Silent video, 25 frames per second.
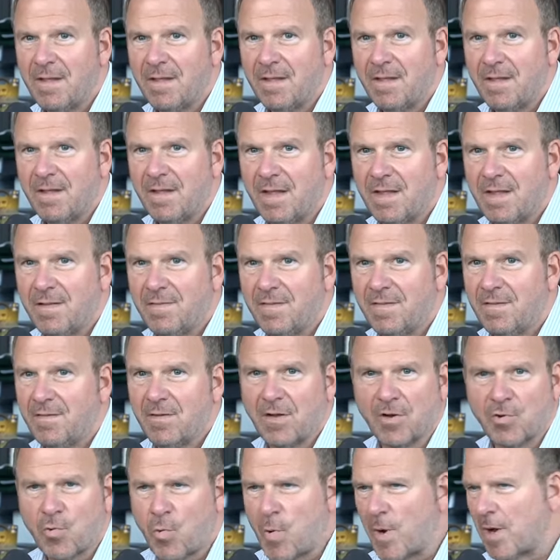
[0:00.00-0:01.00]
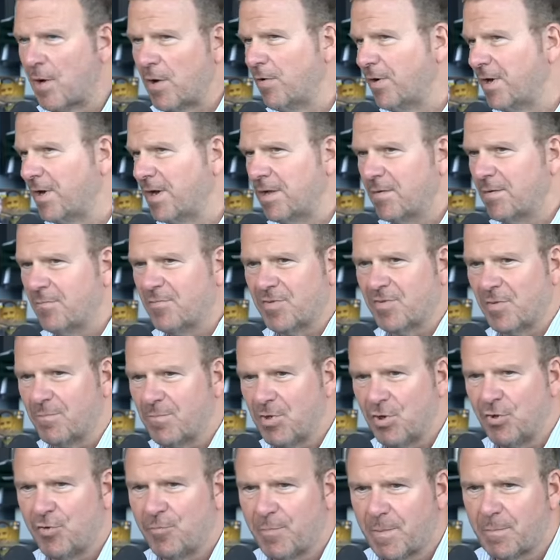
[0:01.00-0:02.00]
and aquariums,
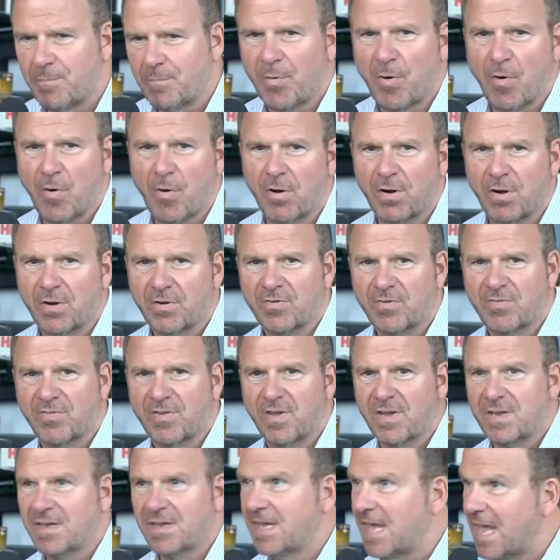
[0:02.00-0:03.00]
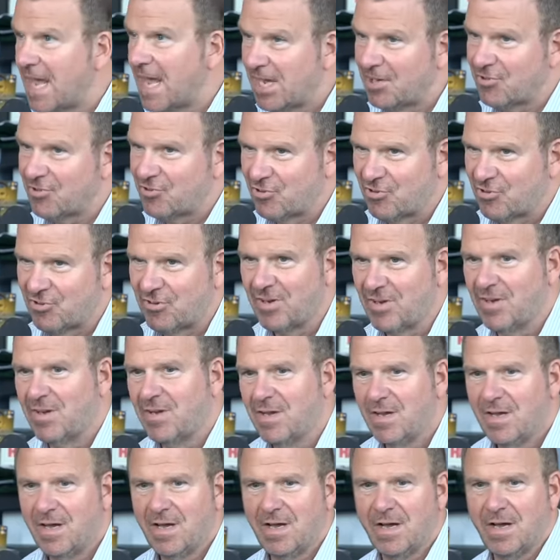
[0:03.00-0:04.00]
amusement parks, catch
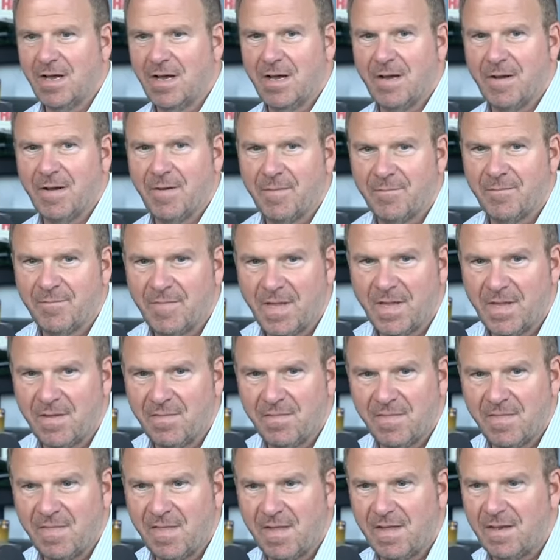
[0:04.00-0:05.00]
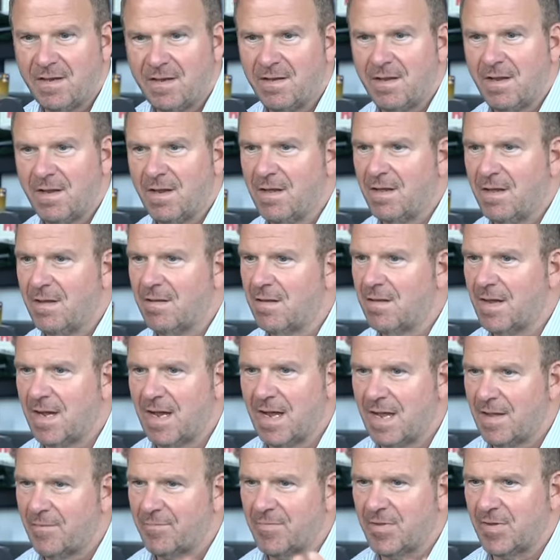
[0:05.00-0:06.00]
uh, and then uh, I
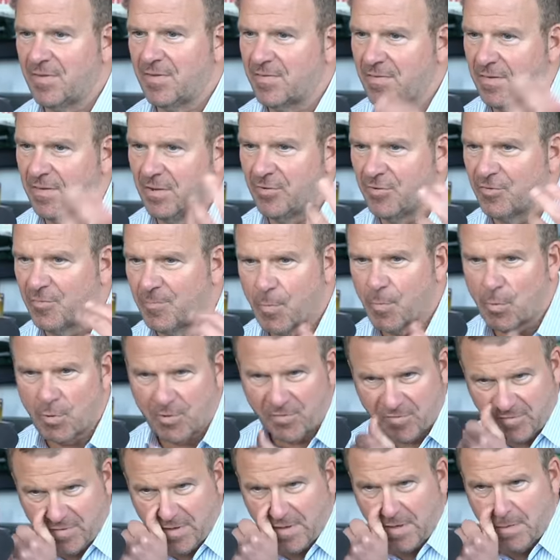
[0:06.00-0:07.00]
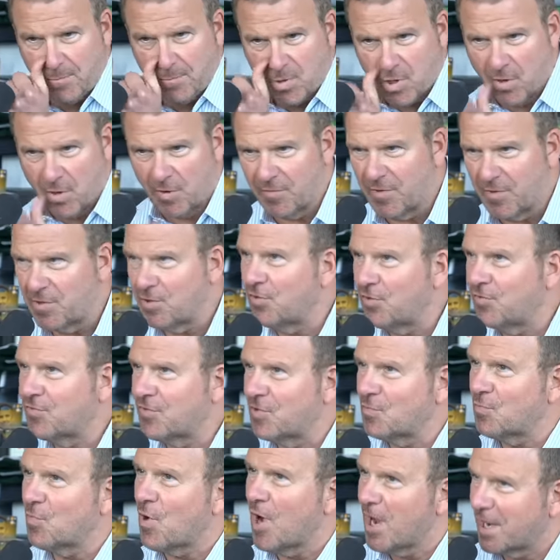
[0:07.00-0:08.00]
have this little sports team called the
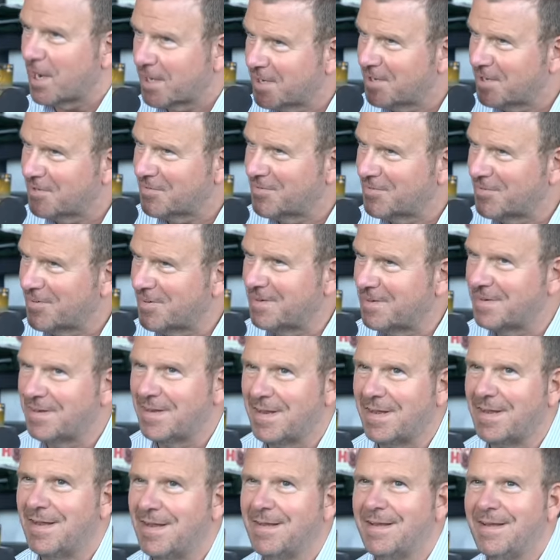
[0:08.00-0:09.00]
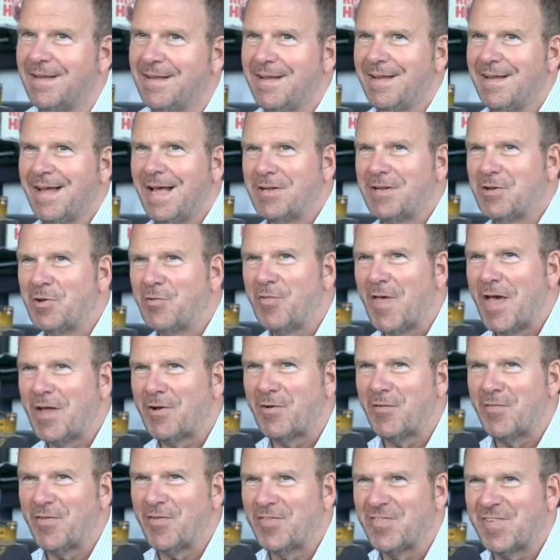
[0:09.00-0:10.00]
Houston Rockets, and uh, I do that
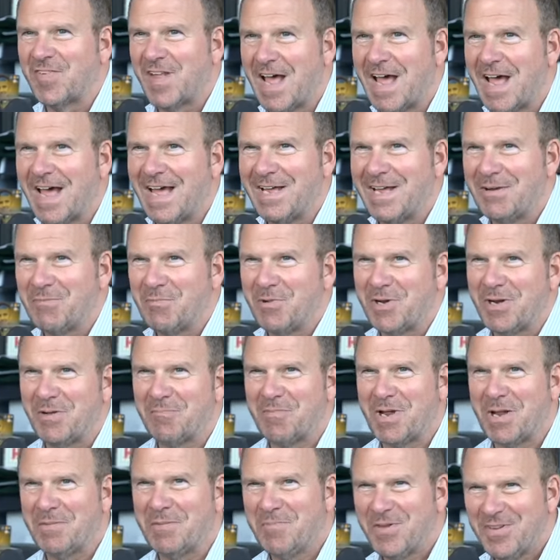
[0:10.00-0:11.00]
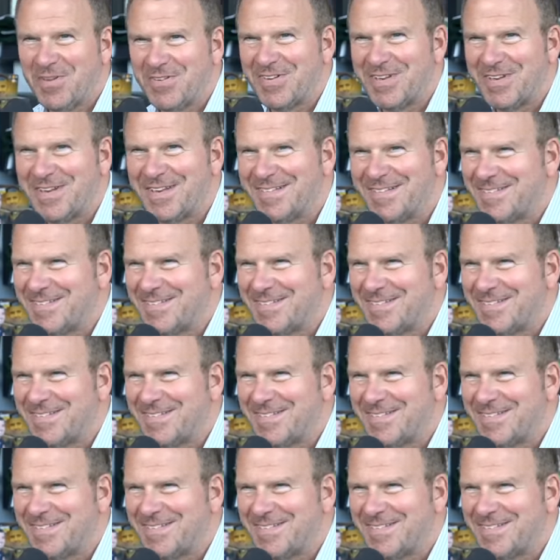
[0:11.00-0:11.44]
on the side when I'm not busy.